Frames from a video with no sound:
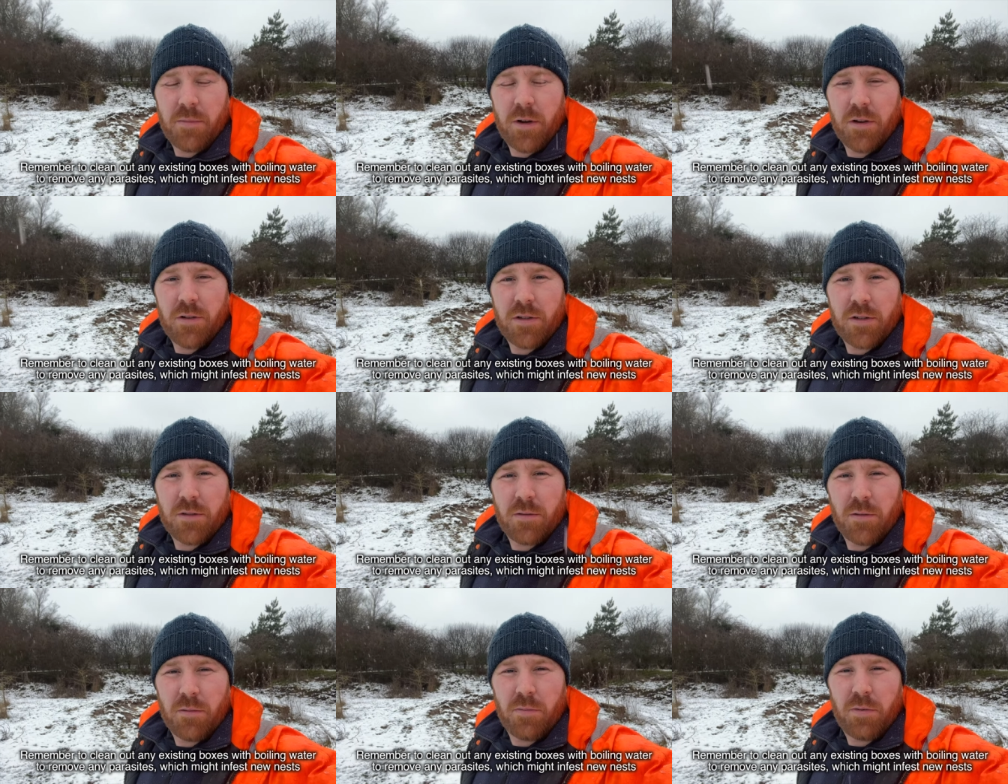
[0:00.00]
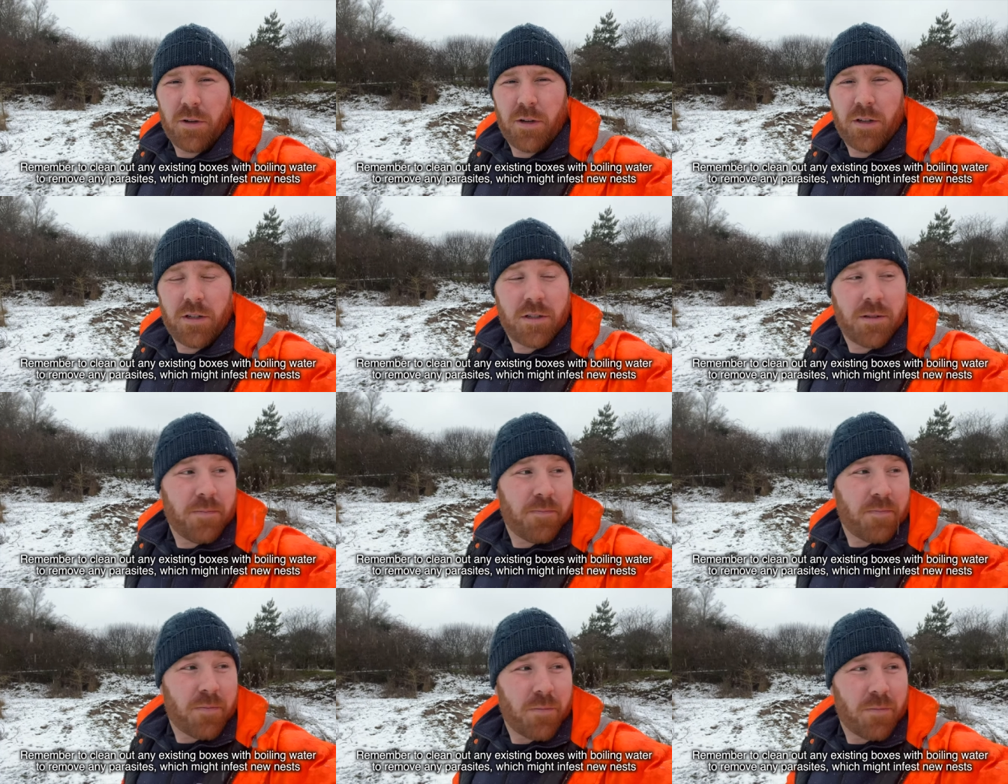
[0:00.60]
Most of the
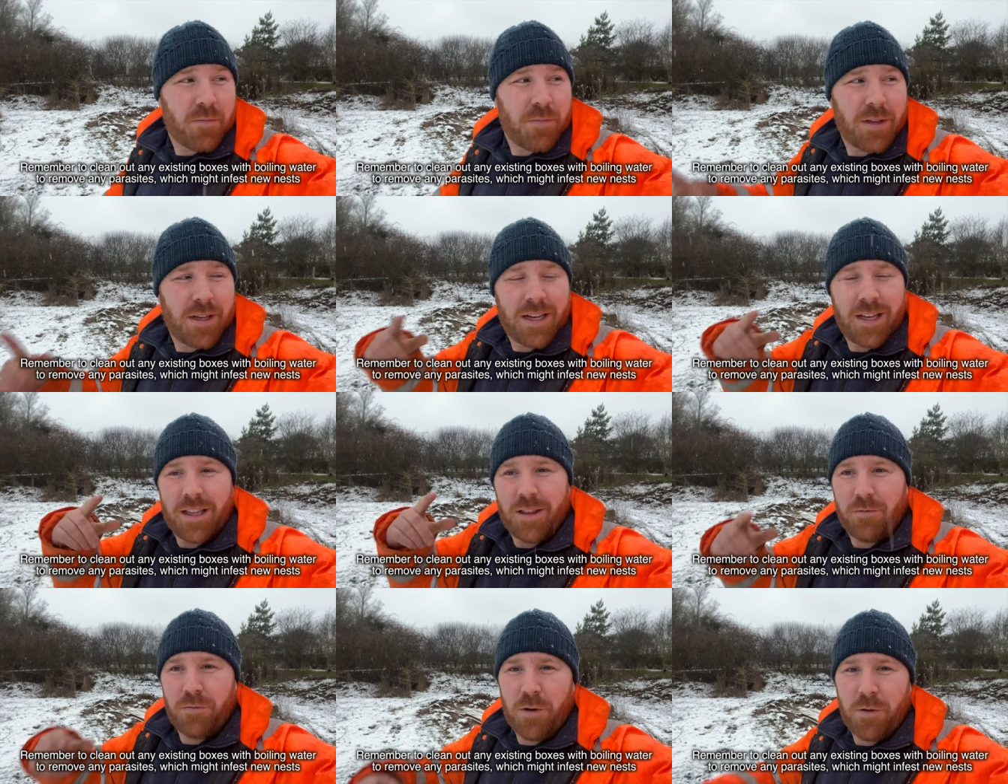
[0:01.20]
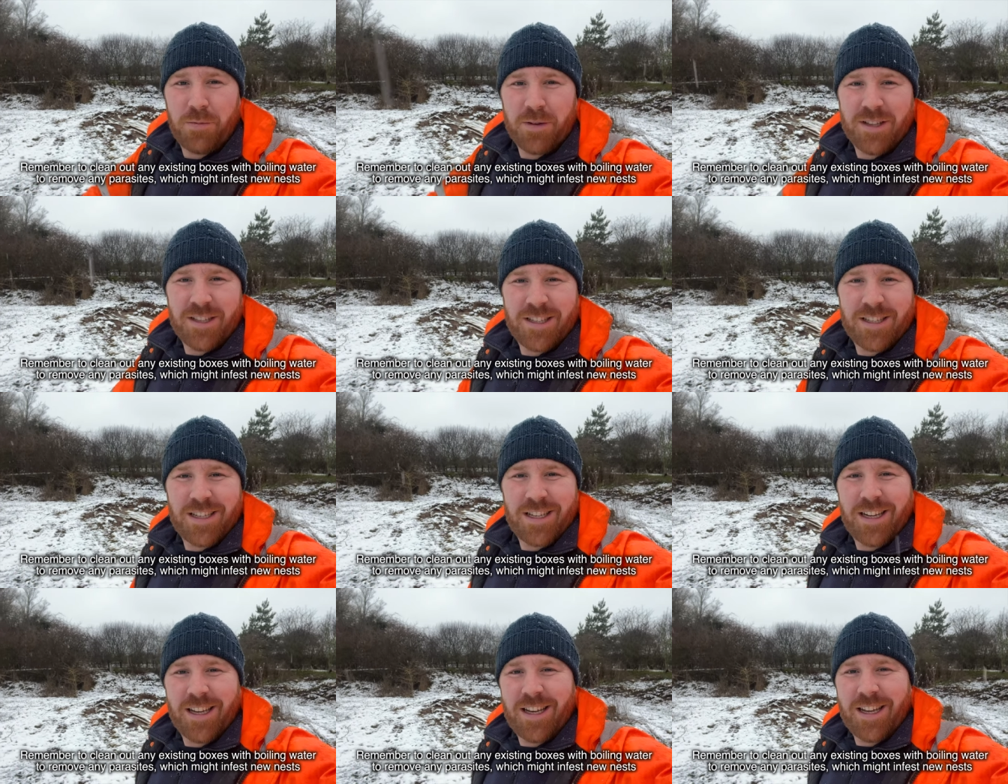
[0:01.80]
birds, particularly the
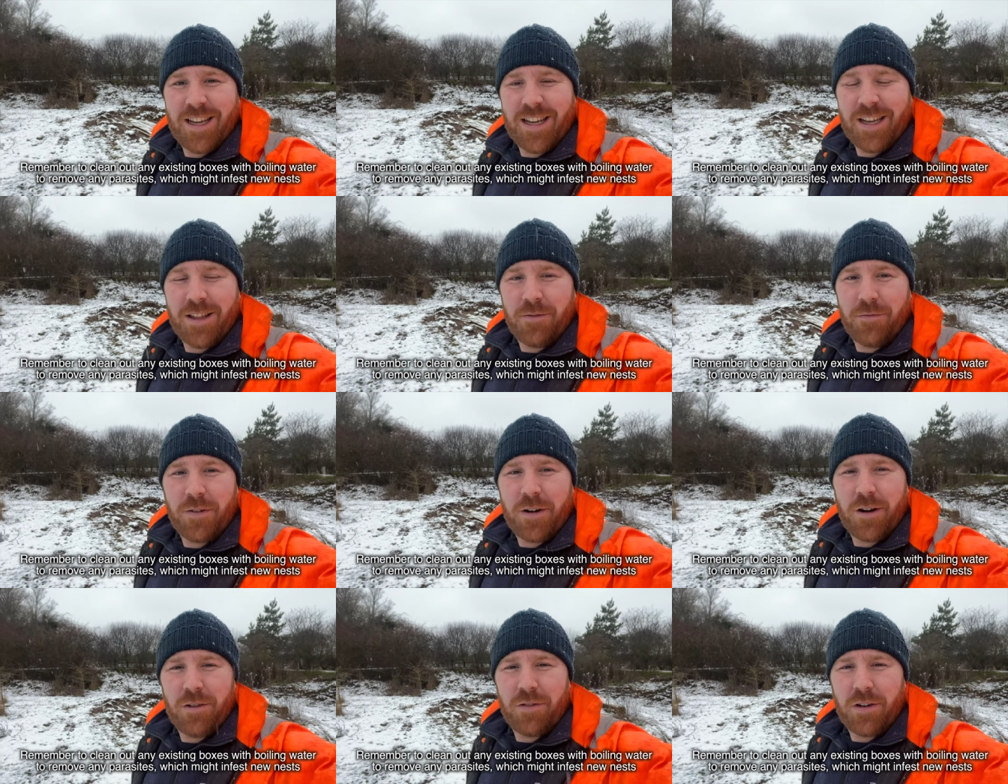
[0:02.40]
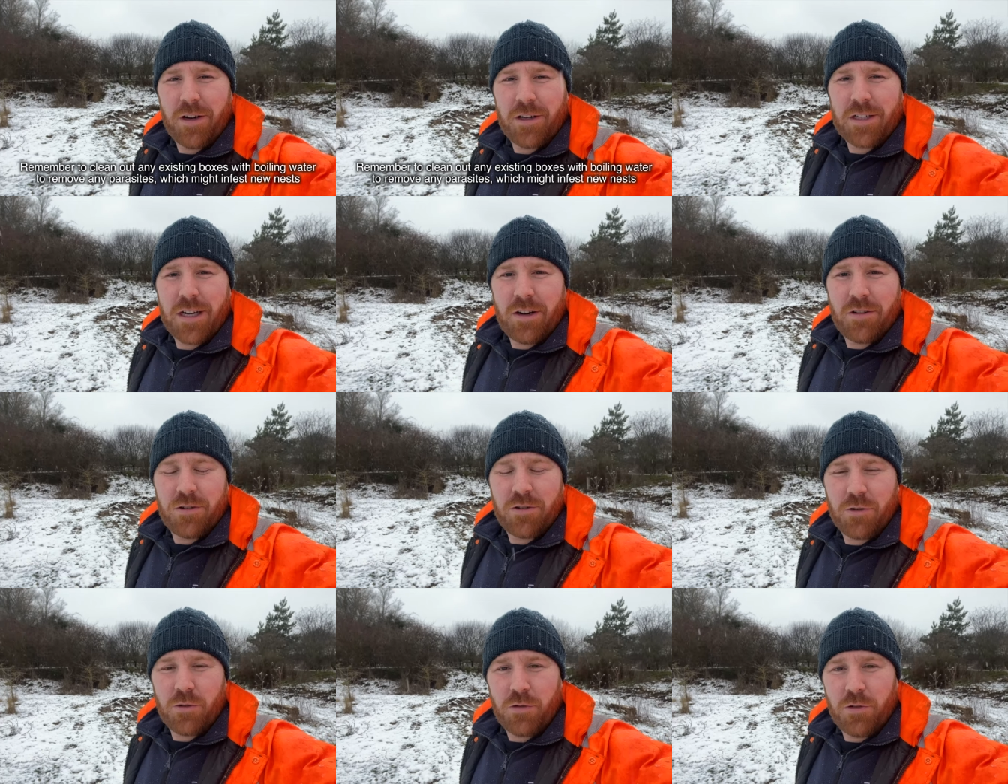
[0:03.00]
robins singing here, they're very, very
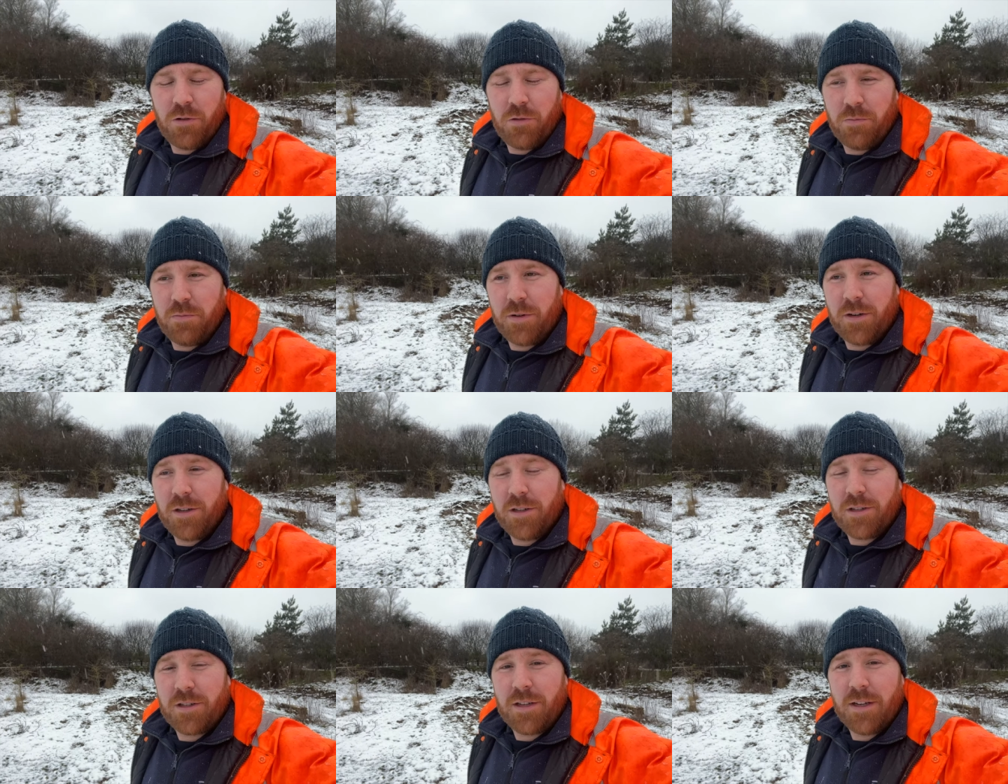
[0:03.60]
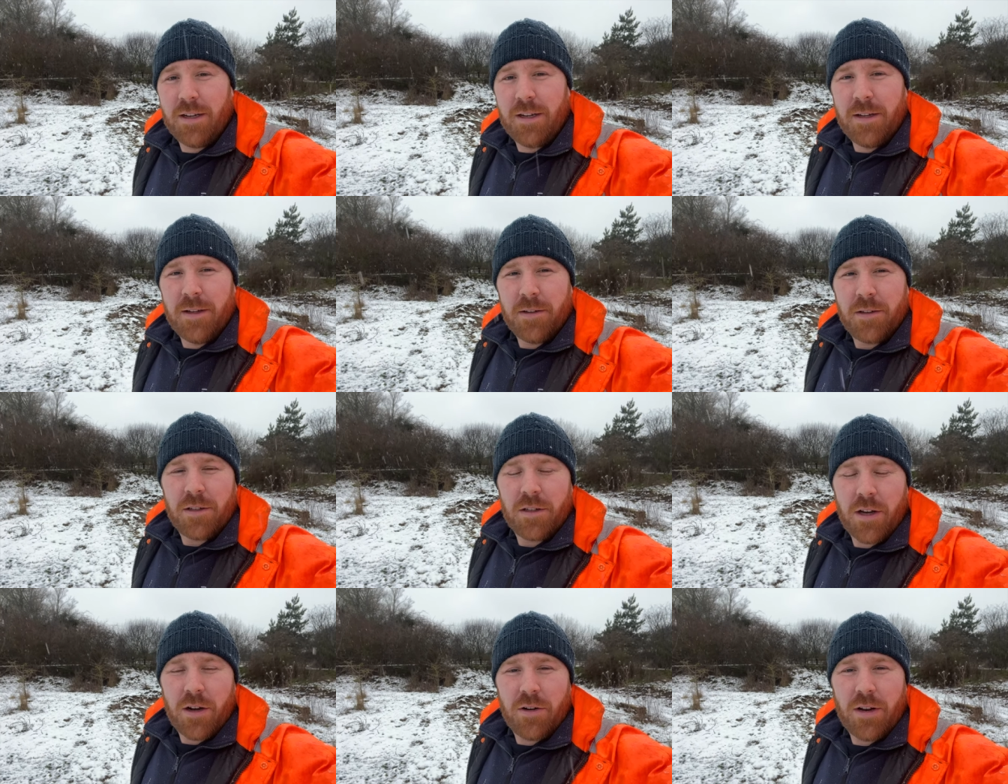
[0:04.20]
territorial birds.
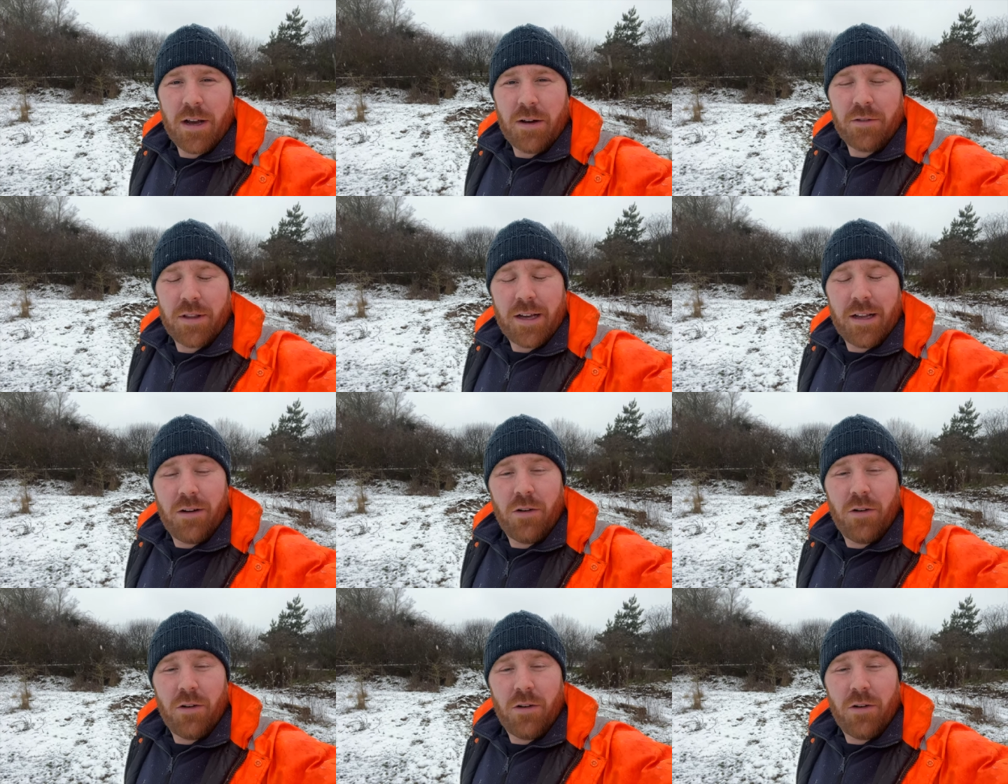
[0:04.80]
No doubt they'll